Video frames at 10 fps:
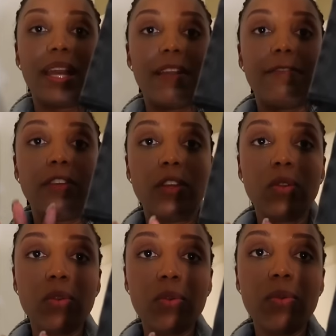If
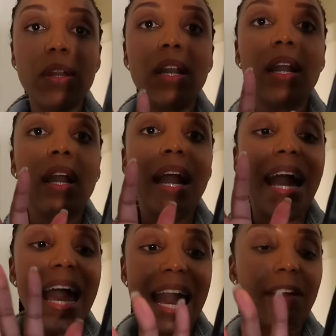you
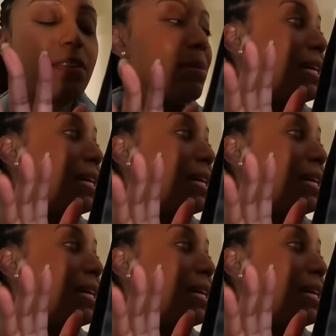have the